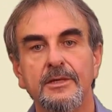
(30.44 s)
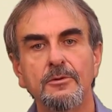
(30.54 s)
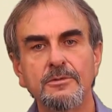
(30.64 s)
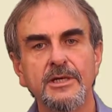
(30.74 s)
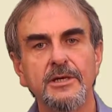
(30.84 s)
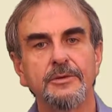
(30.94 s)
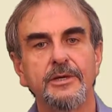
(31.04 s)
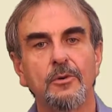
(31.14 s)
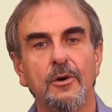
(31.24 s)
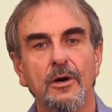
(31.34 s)
It also
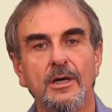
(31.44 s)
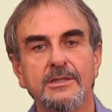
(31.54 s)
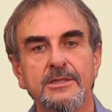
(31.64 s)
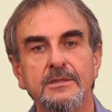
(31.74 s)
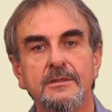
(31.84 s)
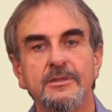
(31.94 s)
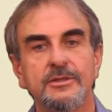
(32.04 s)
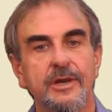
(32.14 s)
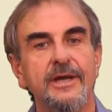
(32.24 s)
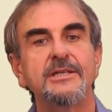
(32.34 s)
requires
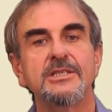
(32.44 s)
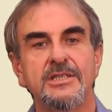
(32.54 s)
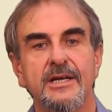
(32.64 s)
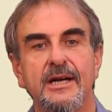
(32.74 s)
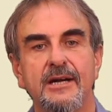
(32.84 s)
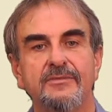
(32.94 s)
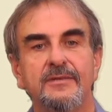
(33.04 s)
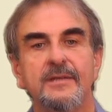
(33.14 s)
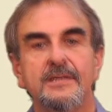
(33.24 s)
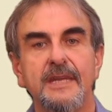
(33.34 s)
trained staff,
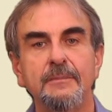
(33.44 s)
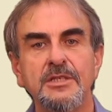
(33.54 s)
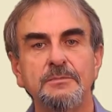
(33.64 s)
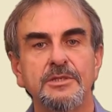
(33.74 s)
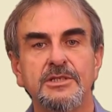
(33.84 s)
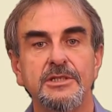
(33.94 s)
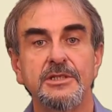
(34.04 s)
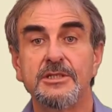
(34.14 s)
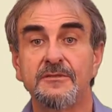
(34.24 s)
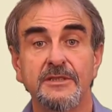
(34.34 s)
established
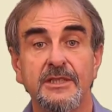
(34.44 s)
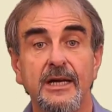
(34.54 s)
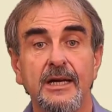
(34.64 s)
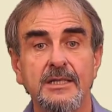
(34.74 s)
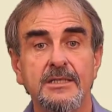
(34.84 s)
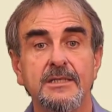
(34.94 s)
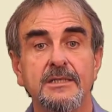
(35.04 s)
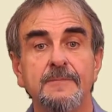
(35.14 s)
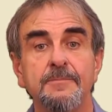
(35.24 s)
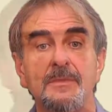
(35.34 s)
procedures for
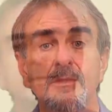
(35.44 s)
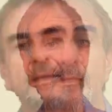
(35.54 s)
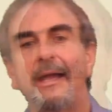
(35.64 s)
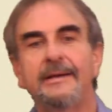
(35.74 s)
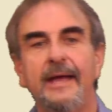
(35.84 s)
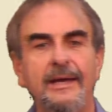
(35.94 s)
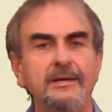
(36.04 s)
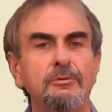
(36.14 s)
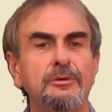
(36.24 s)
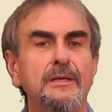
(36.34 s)
tasks, and
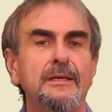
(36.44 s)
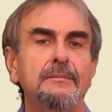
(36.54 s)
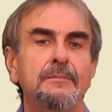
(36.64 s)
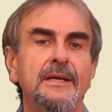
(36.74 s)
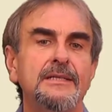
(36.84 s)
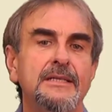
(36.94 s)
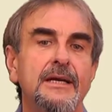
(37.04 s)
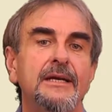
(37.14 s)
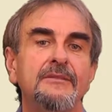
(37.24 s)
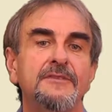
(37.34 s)
adequately
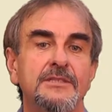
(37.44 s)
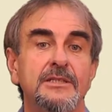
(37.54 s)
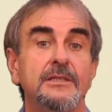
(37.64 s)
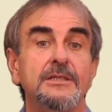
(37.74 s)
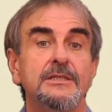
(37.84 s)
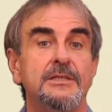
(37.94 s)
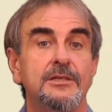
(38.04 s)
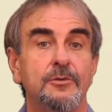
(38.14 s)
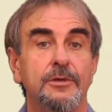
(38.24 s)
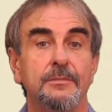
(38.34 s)
maintained facilities
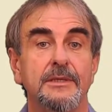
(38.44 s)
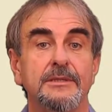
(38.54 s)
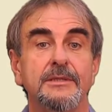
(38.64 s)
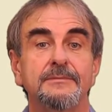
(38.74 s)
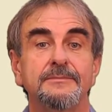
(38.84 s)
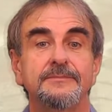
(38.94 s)
and equipment.